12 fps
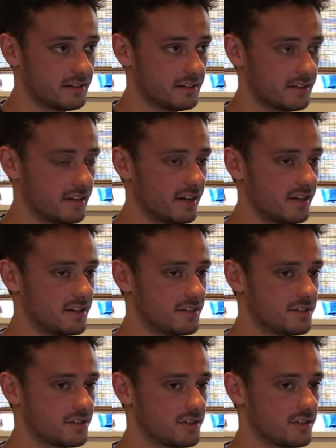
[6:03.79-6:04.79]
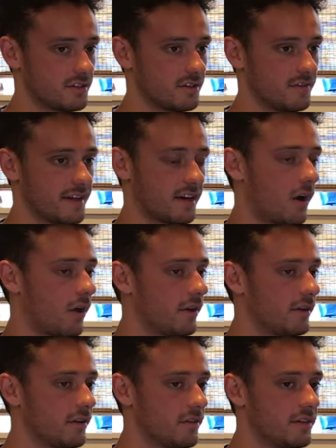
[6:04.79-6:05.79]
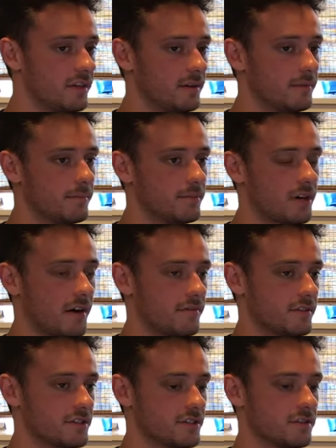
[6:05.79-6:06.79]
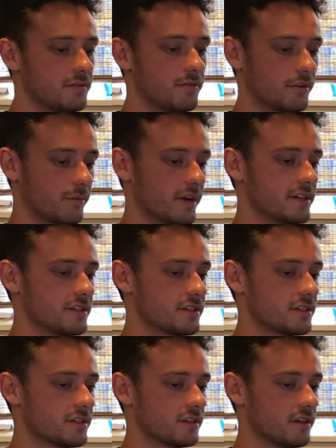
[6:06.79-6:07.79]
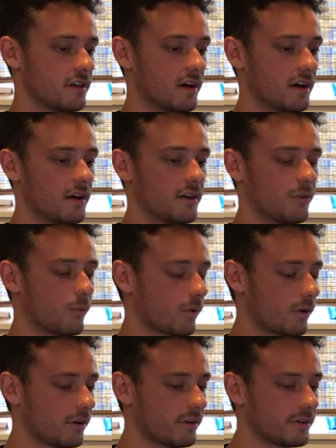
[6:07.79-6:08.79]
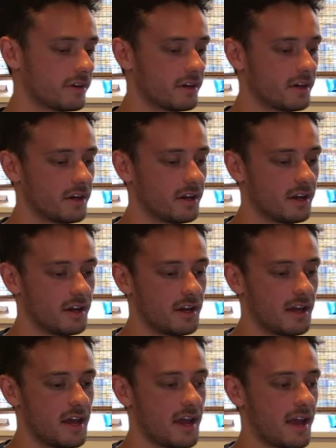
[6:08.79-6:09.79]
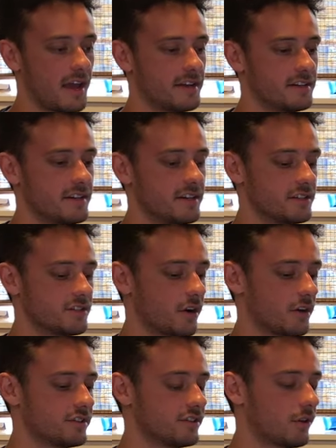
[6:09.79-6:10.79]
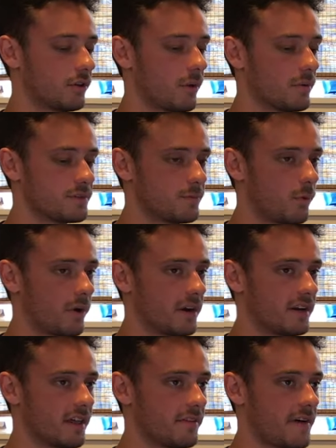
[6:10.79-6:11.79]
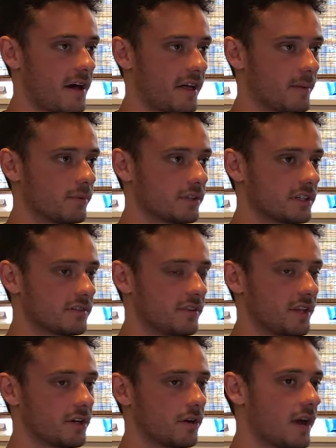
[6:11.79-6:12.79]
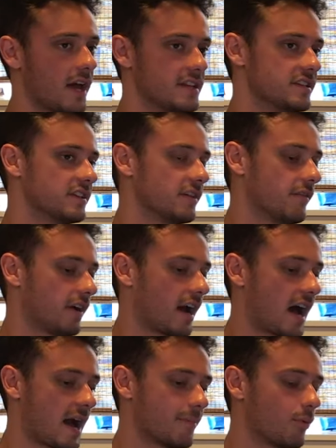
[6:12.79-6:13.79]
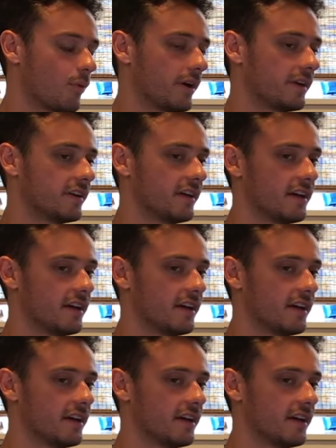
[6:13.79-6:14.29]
They call it the toughest foot race in the world. And it starts at the lowest point in Death Valley, I believe, and then ends at a very high point.